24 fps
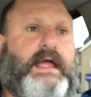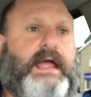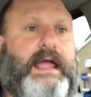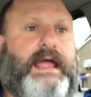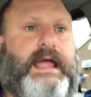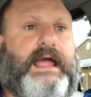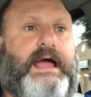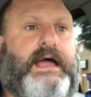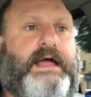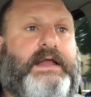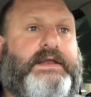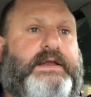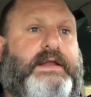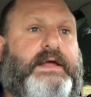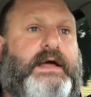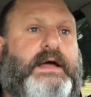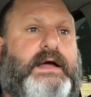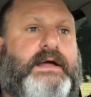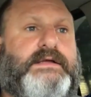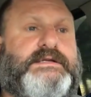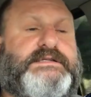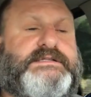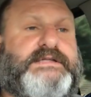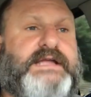And
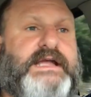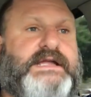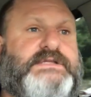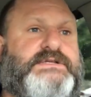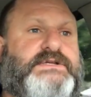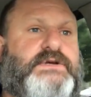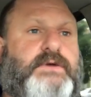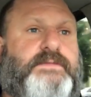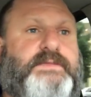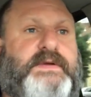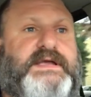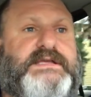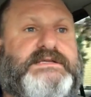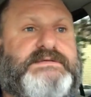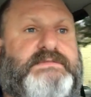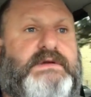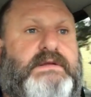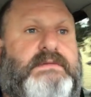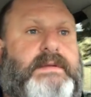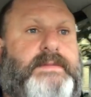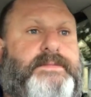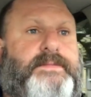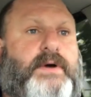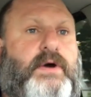uh, stay tuned because I'm
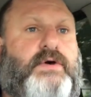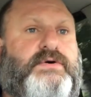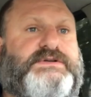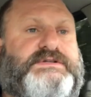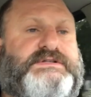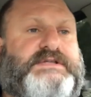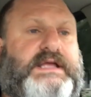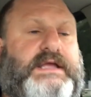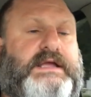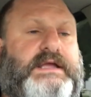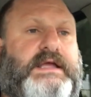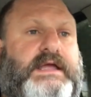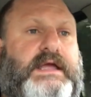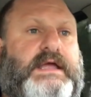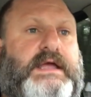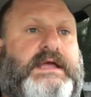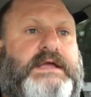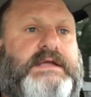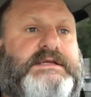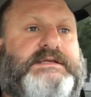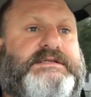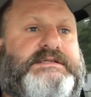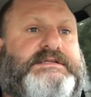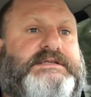going to be posting
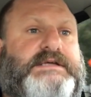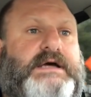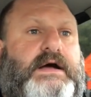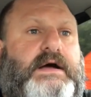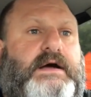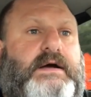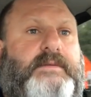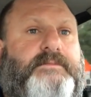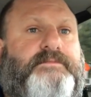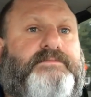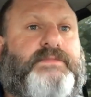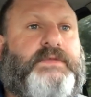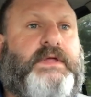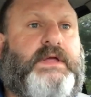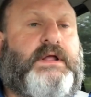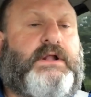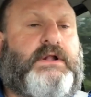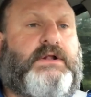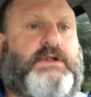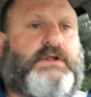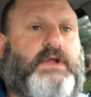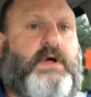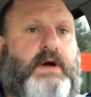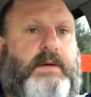some
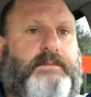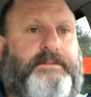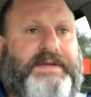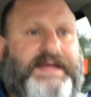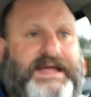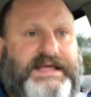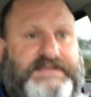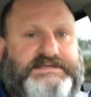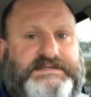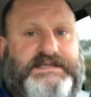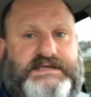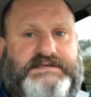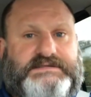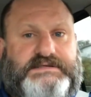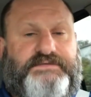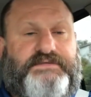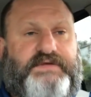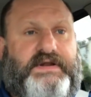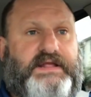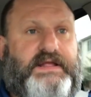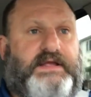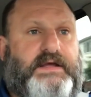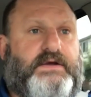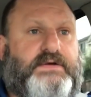law basics
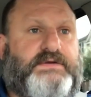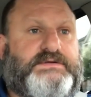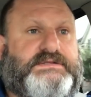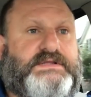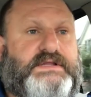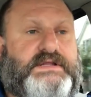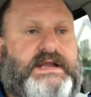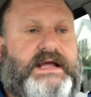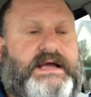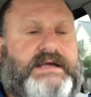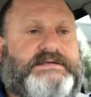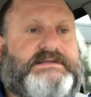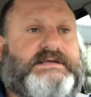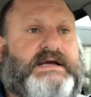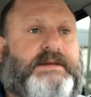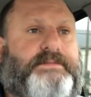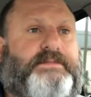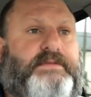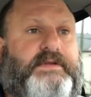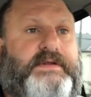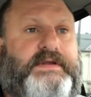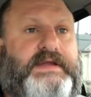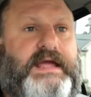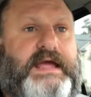videos in the next
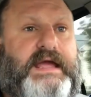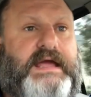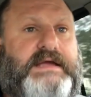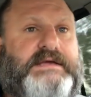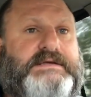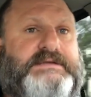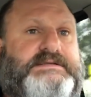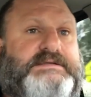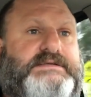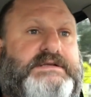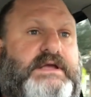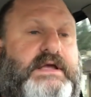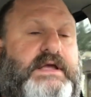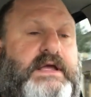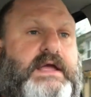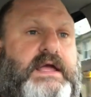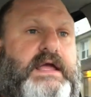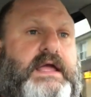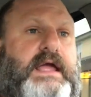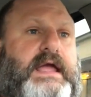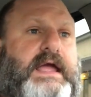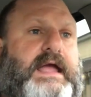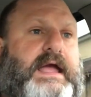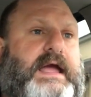couple of days.
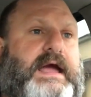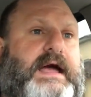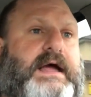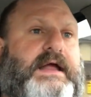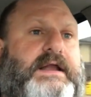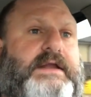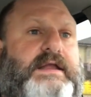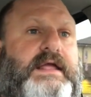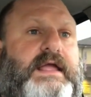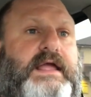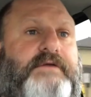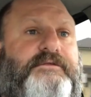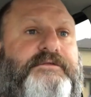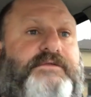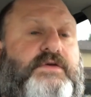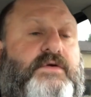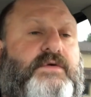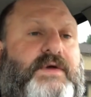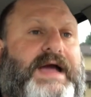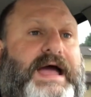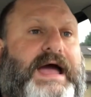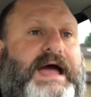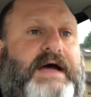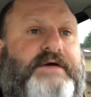And if
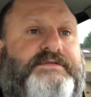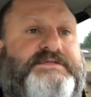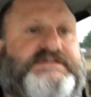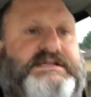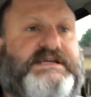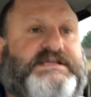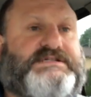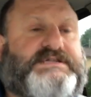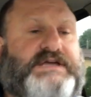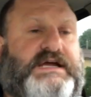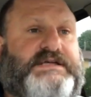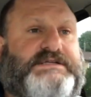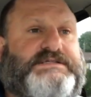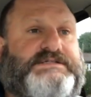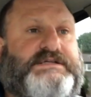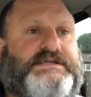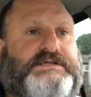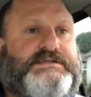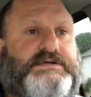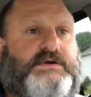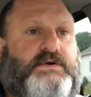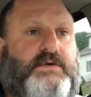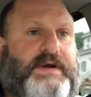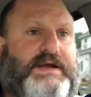you have
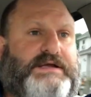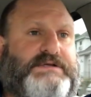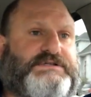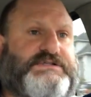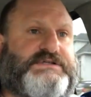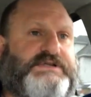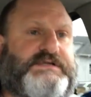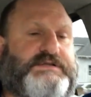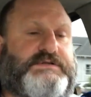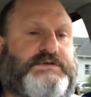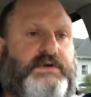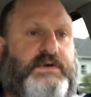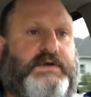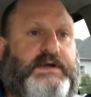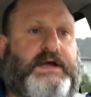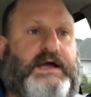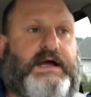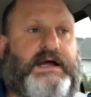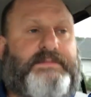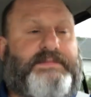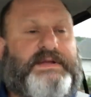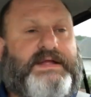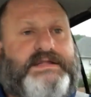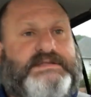suggestions, questions, or
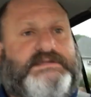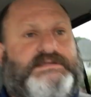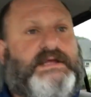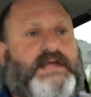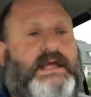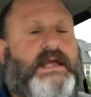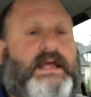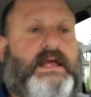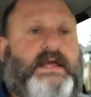comments,